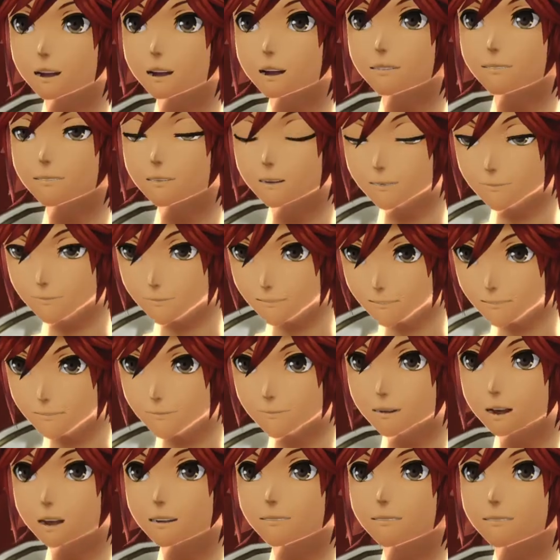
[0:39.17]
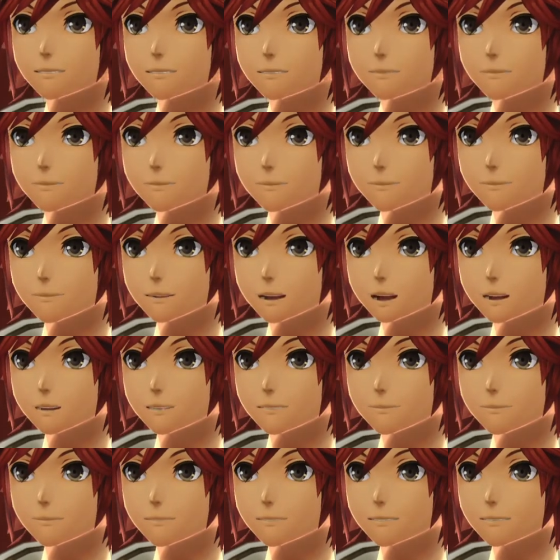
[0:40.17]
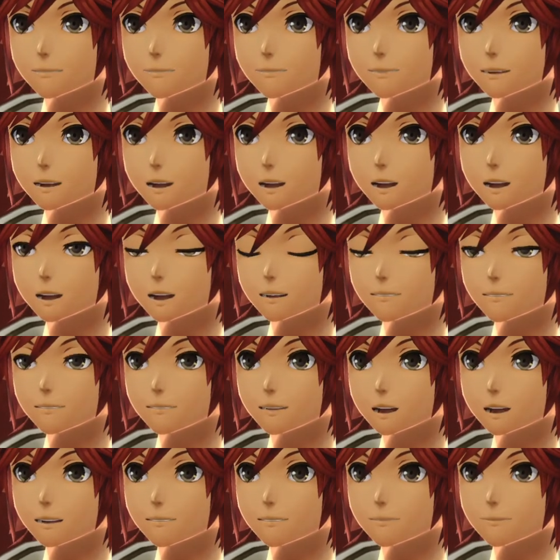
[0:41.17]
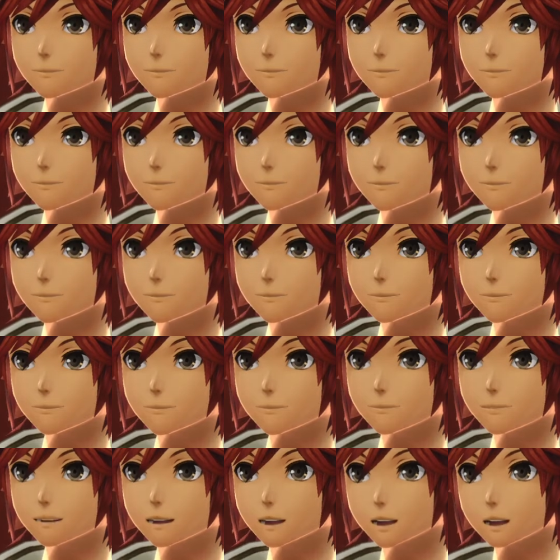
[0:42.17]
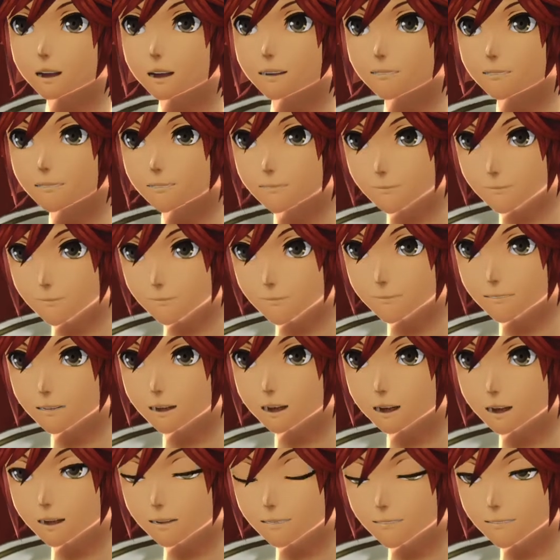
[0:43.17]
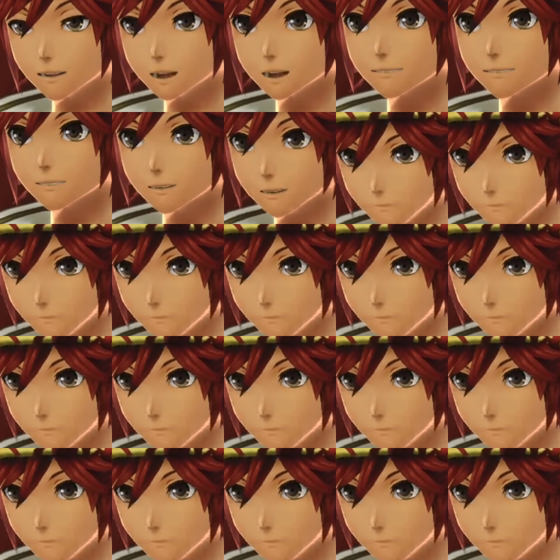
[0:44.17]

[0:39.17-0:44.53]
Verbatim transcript: Awesome. That's mostly what I like to hear. Oh, hey, you down to grab